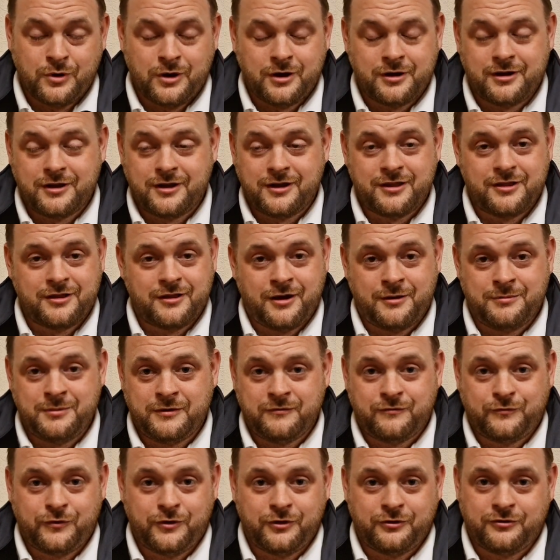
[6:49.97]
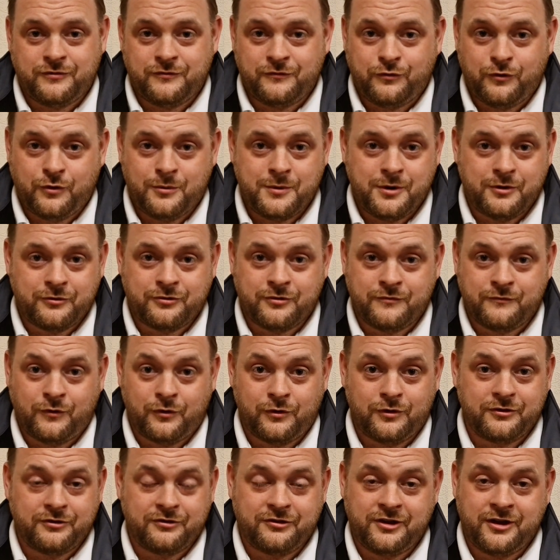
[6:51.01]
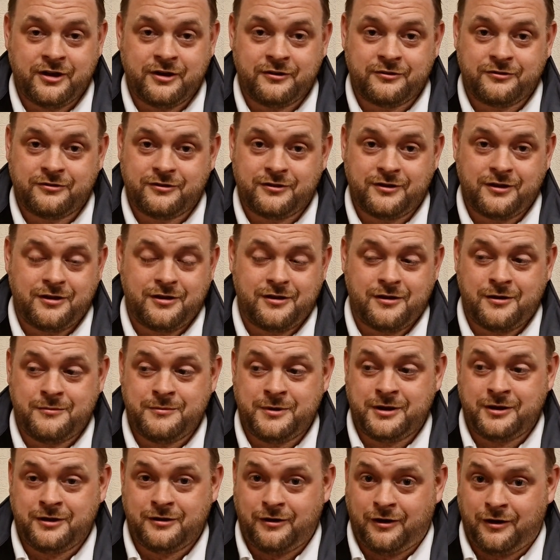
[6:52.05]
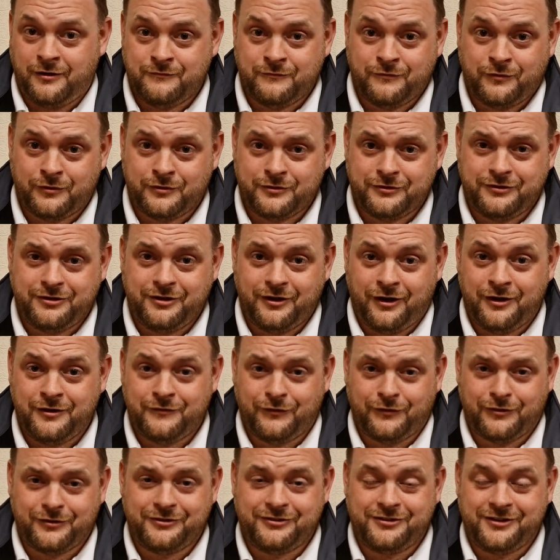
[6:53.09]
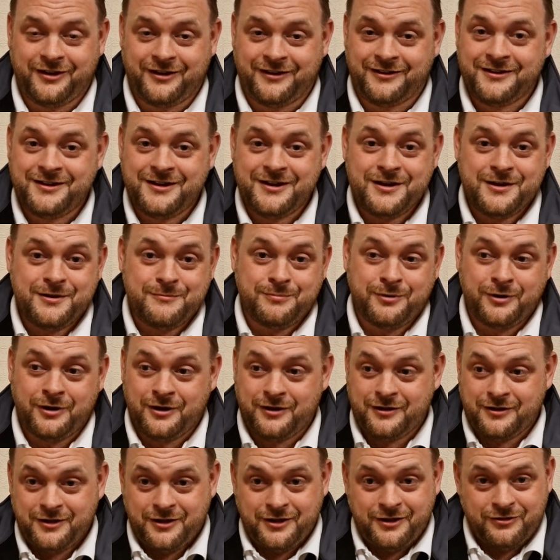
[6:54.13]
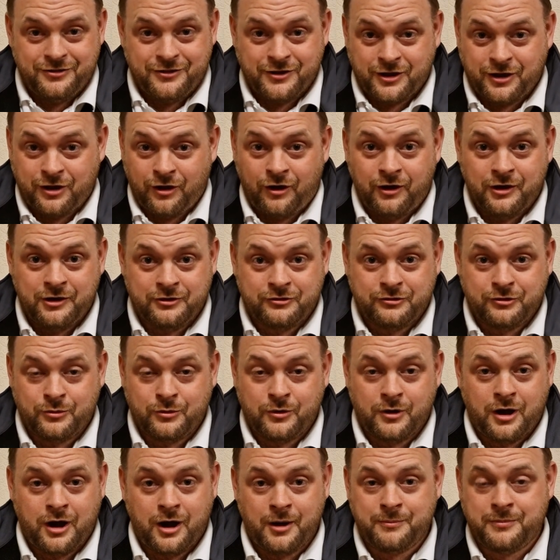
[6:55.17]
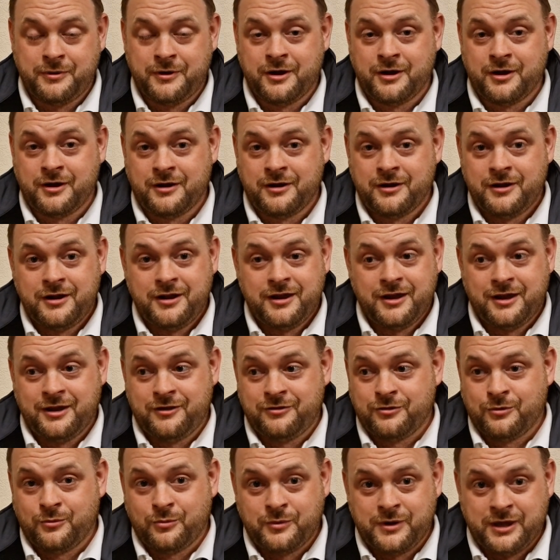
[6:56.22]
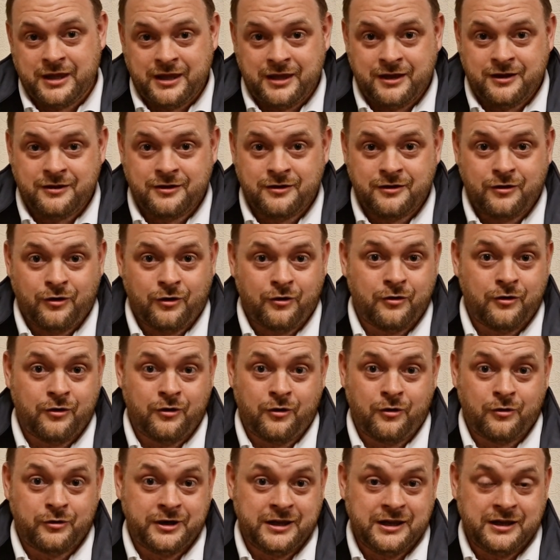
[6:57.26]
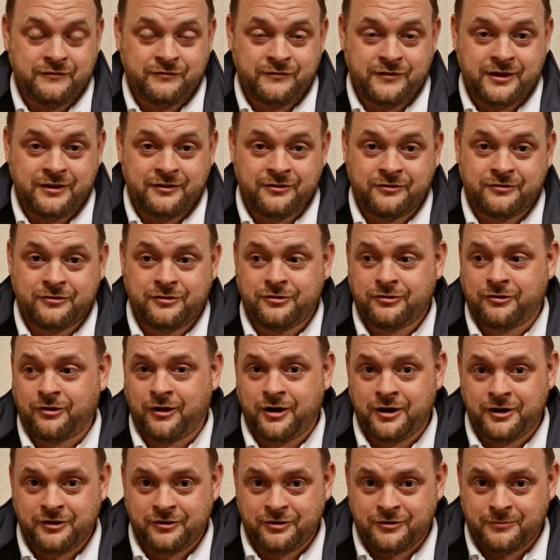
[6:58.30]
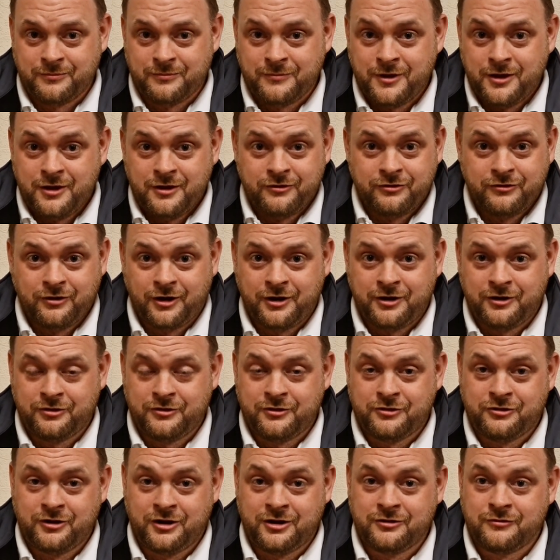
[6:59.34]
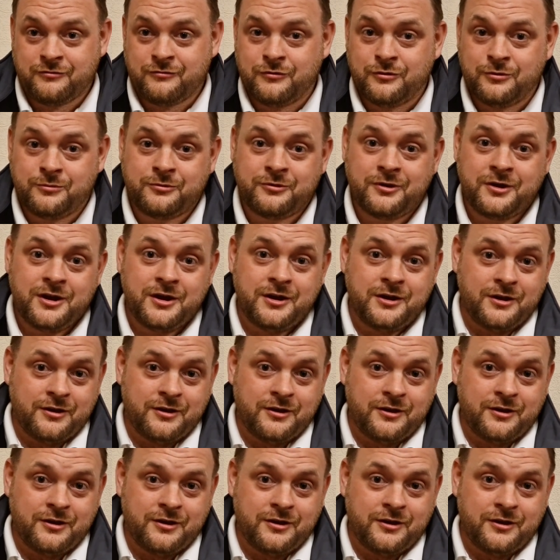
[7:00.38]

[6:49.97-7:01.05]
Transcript: Well, I mean, first and foremost, the volunteers, I mean, I volunteer, but the guys who are up here in the week, on evenings, tidying the changing rooms,